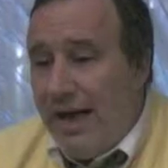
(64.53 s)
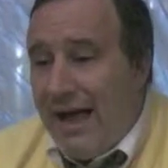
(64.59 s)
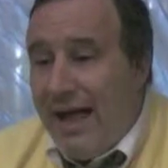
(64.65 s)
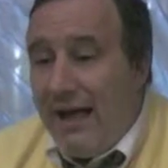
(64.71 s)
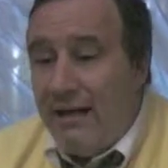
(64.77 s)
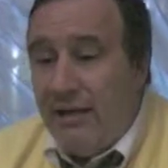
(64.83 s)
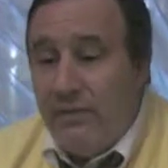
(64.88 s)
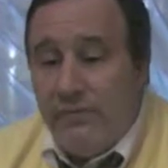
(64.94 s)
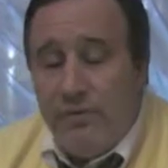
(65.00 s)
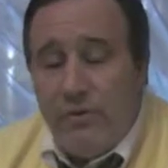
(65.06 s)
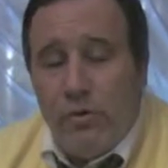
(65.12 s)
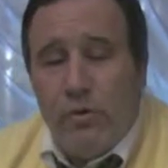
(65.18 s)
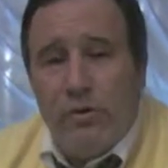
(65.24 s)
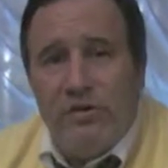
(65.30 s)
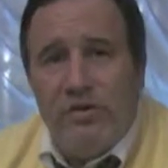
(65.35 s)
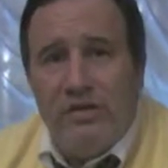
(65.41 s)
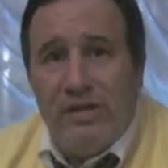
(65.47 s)
And of
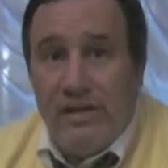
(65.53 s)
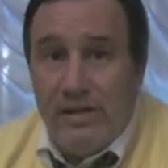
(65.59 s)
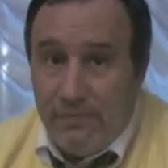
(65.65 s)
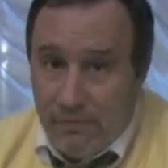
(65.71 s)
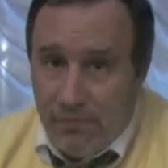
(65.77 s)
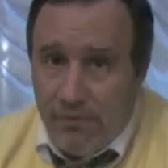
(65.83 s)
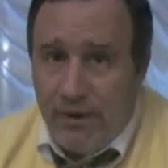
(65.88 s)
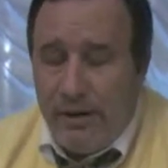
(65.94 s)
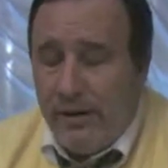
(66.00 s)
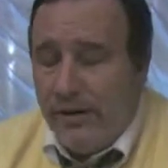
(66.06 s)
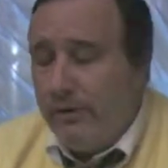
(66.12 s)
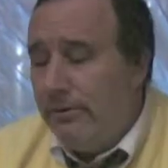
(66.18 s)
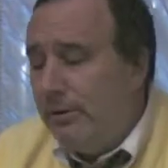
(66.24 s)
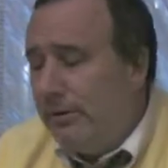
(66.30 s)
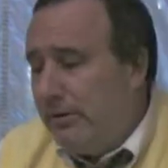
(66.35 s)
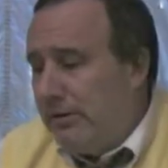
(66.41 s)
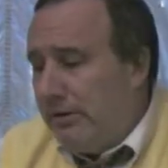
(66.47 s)
course, in
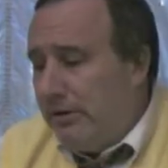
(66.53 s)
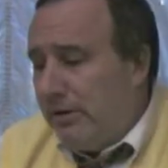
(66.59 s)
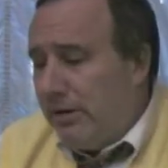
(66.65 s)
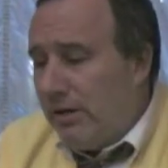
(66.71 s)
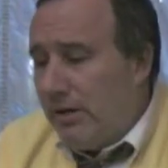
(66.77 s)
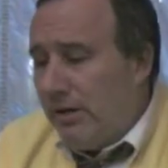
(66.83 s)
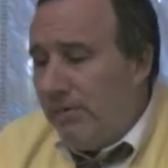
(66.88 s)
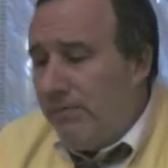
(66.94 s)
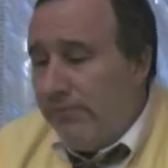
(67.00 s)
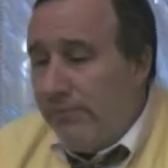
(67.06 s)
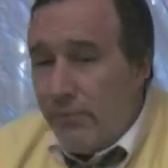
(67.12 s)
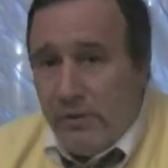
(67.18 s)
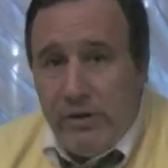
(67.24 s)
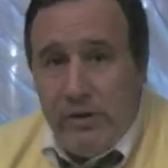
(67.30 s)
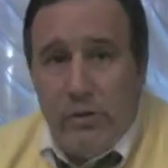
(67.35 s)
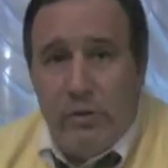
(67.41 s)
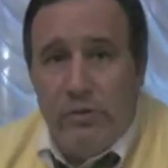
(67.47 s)
prayer,
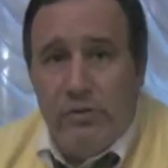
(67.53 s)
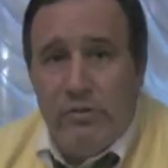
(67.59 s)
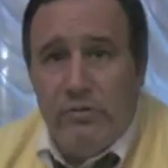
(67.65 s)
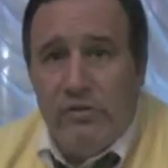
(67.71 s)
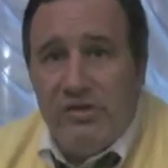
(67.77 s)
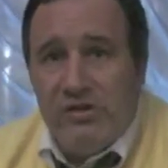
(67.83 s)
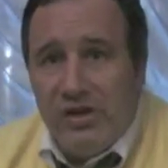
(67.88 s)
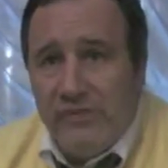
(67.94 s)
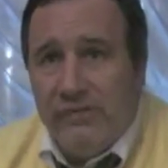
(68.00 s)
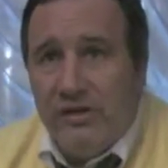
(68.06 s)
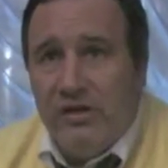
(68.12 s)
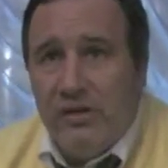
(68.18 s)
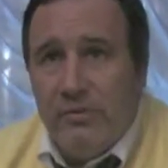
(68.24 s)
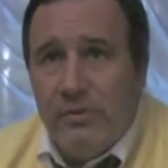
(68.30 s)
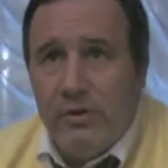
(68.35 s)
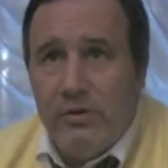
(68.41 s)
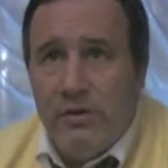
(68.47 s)
before the altar receiving
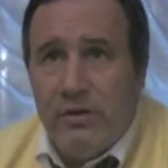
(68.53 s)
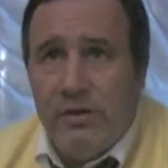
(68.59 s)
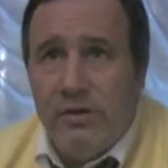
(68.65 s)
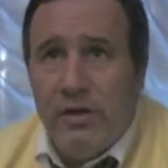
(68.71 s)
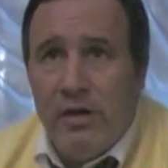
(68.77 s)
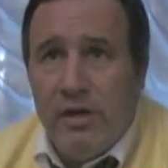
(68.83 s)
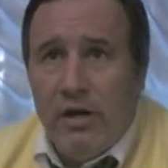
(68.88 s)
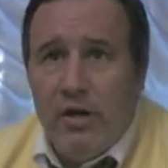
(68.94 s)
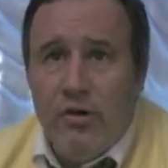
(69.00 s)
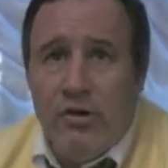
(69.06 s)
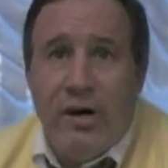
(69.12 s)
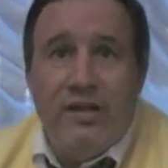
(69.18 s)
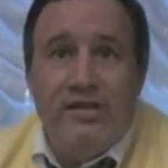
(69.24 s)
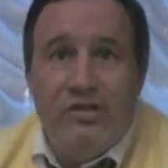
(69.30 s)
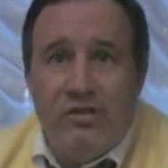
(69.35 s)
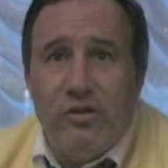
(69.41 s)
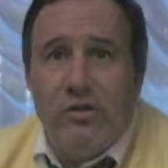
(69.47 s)
communion,
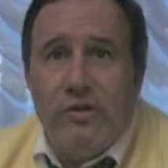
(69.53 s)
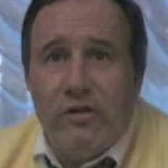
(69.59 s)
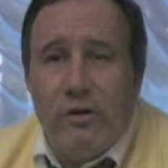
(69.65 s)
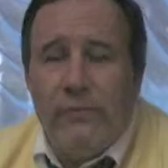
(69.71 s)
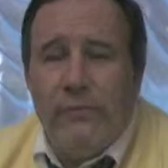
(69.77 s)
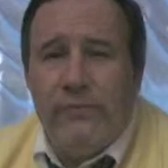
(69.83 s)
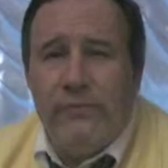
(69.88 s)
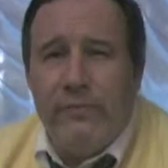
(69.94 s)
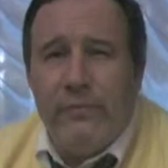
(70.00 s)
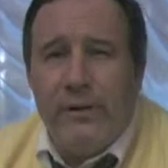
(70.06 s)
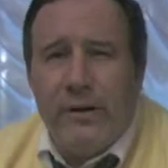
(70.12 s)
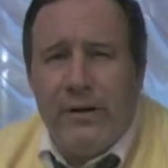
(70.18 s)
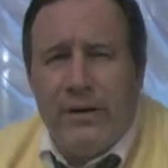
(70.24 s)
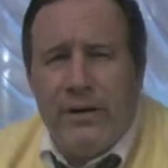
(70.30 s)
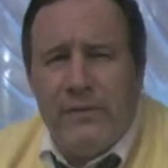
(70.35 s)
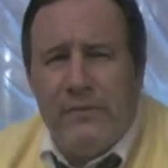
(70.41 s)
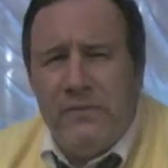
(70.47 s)
Christ took it over from
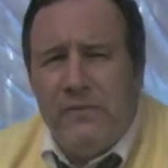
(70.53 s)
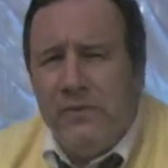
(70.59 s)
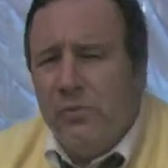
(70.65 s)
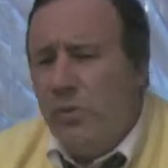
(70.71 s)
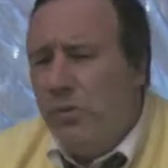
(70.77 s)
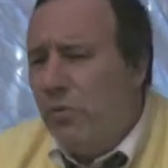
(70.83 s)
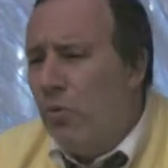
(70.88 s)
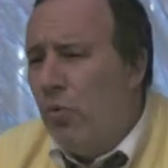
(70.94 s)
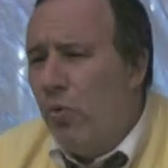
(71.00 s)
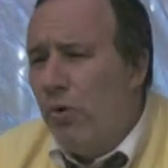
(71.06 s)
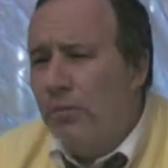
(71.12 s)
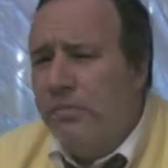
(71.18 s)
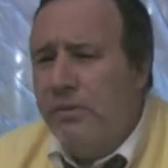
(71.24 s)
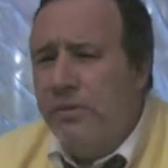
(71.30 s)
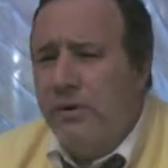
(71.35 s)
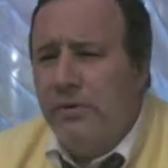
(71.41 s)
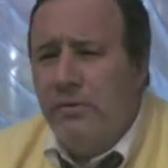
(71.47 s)
there, and I was filled with a
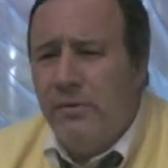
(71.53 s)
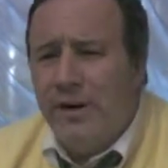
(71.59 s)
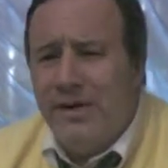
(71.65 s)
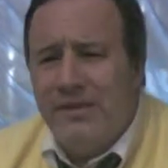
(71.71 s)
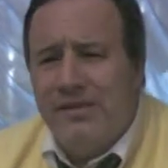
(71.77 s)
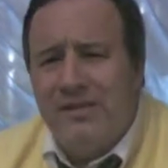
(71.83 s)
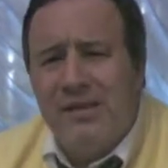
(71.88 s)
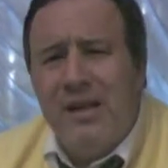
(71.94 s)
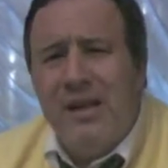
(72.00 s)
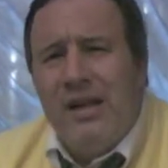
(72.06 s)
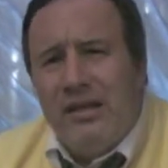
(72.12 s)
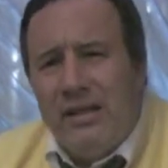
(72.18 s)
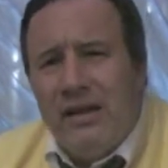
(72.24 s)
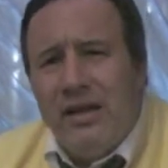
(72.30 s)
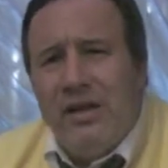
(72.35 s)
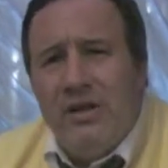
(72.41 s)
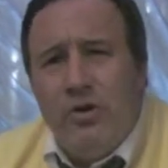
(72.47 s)
warmth and a grace
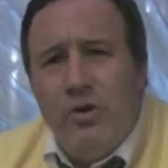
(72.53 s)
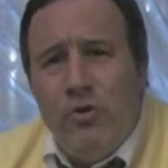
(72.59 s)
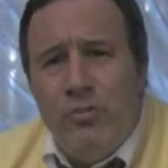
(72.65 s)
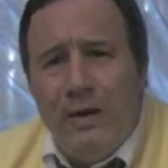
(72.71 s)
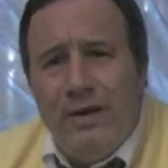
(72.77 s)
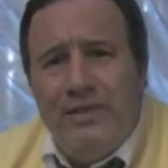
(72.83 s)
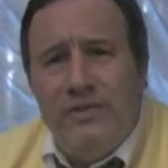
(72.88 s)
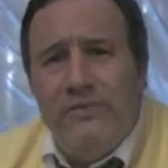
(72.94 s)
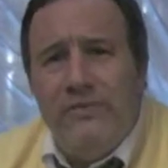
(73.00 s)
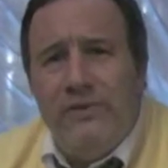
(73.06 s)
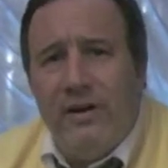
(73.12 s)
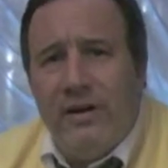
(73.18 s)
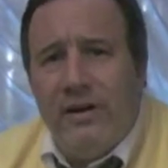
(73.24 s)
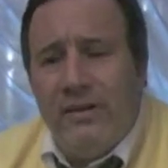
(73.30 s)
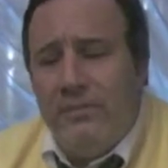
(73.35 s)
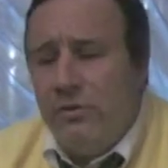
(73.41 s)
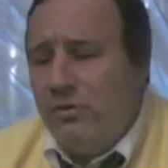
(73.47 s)
that I knew my
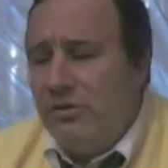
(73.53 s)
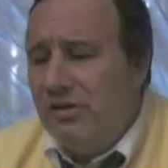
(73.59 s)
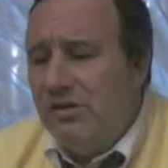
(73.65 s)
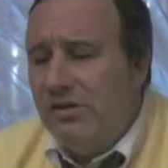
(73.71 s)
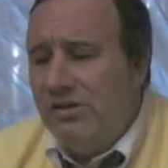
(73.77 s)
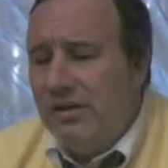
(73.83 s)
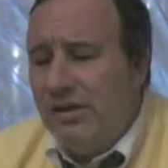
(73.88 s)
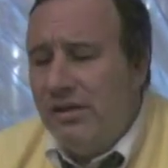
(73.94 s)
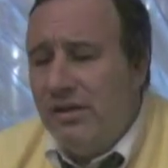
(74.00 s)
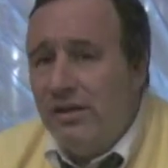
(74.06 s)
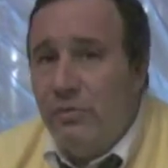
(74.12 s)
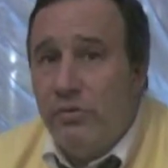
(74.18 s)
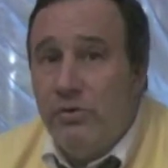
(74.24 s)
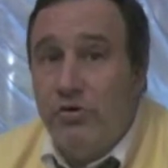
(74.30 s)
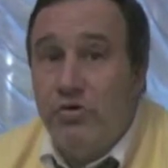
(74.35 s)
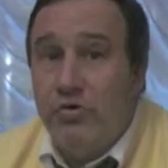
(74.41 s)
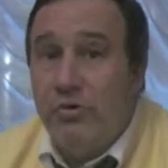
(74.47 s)
Divine Mercy Sunday
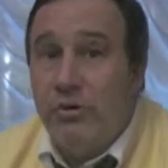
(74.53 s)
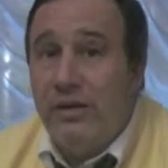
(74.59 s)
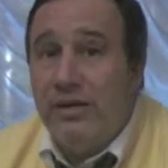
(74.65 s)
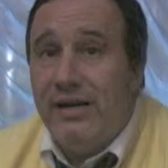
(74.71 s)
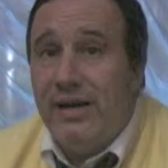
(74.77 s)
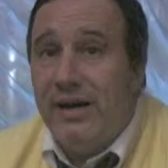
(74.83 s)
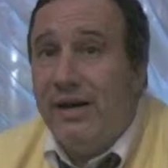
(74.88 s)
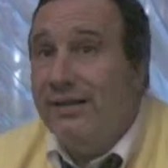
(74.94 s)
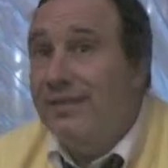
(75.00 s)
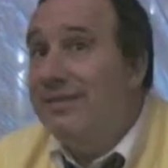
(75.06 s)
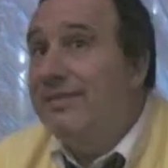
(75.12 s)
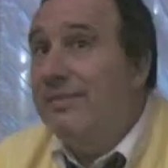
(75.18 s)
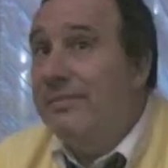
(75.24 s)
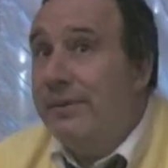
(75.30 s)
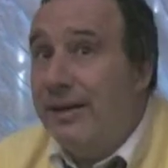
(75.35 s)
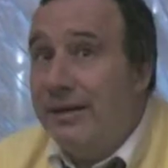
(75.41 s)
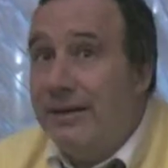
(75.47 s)
was truly
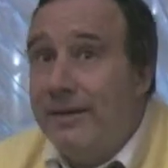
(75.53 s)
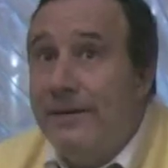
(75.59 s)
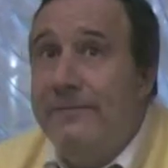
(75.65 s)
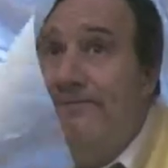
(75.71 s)
consummated.